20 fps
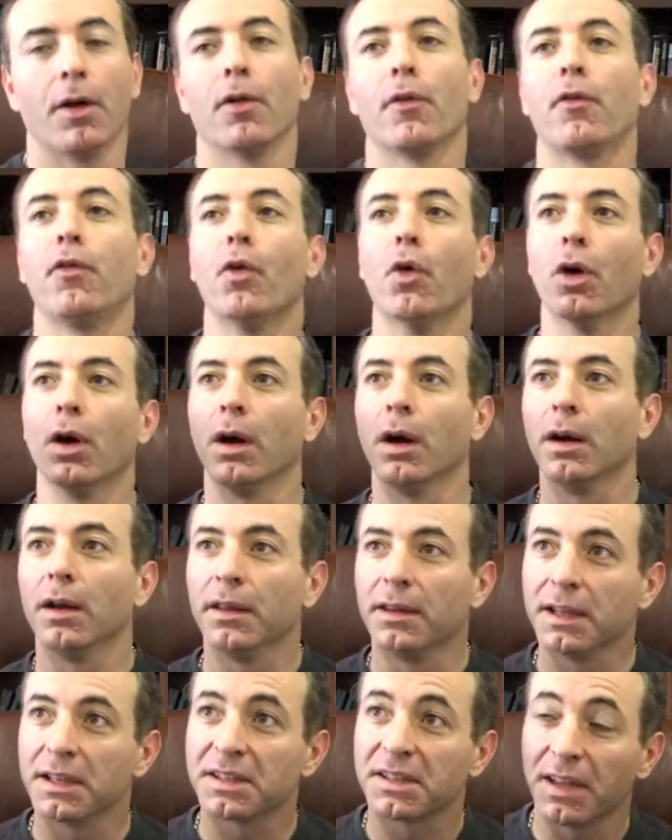for
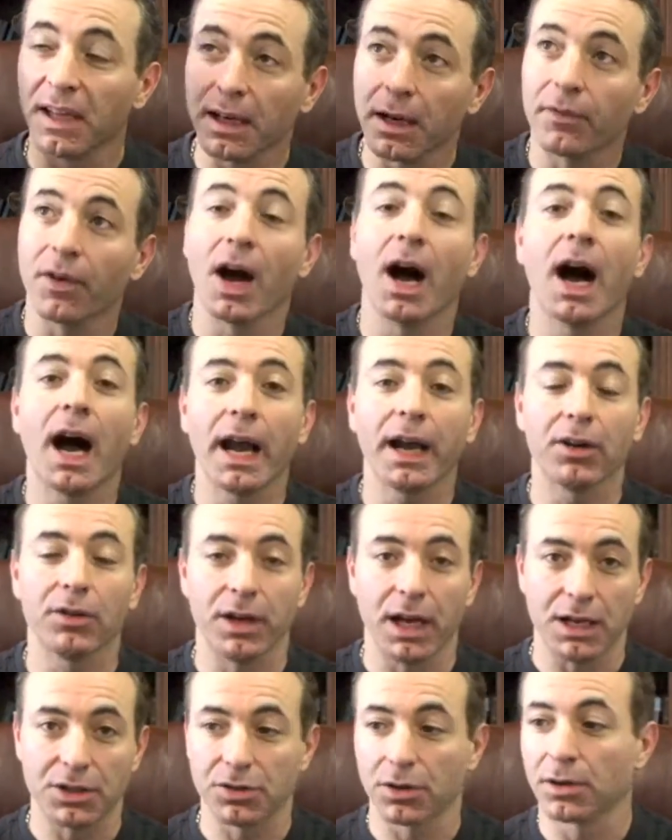this thing of a higher
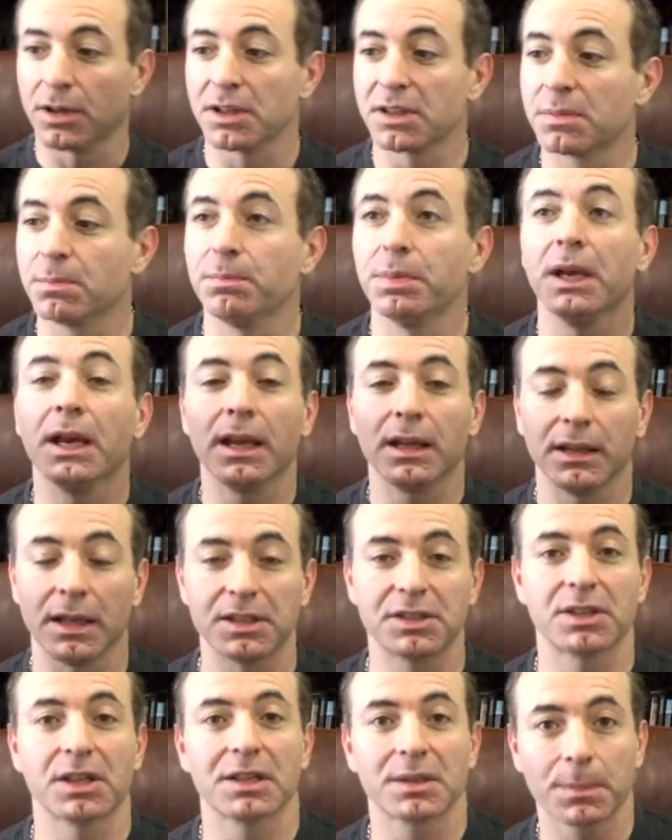nature, this
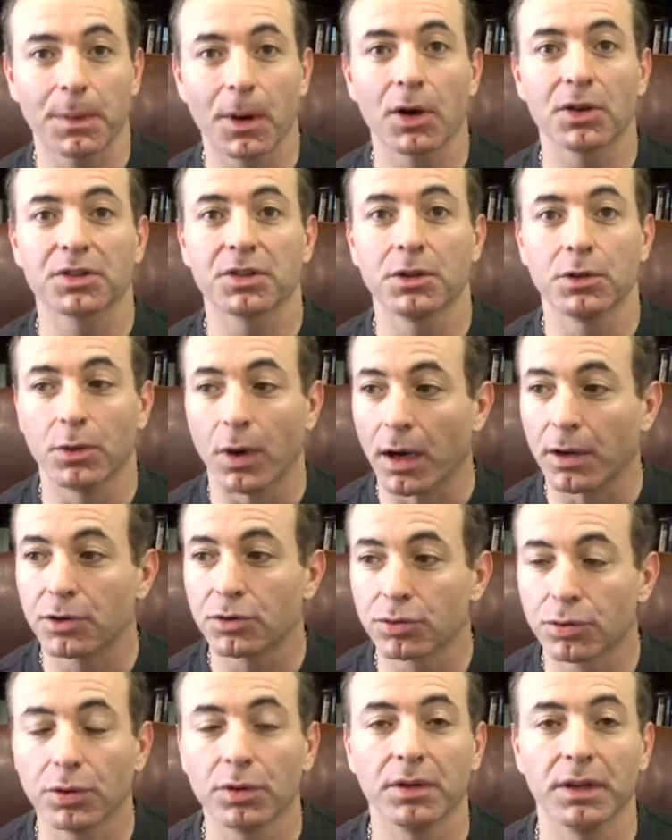beingness, this person who I
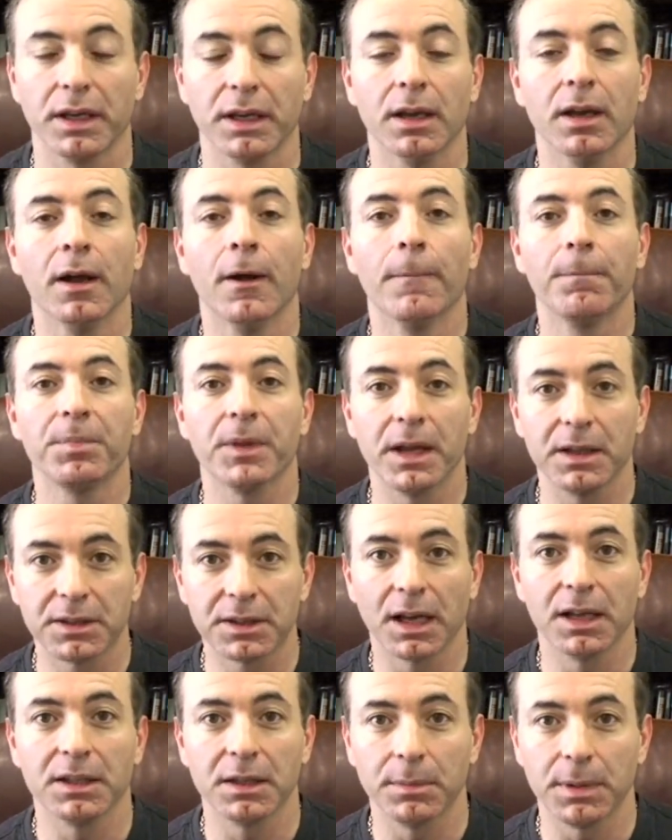truly
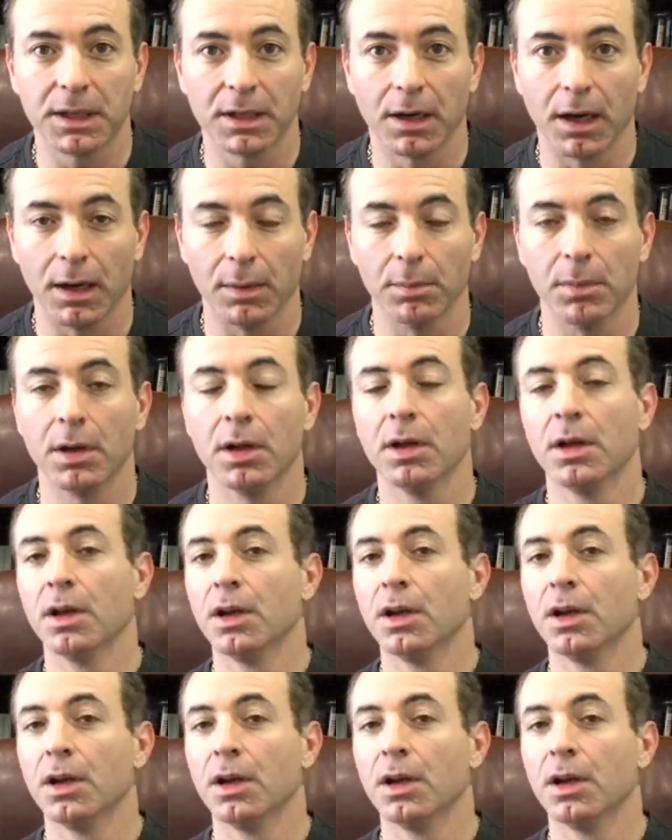intend to become.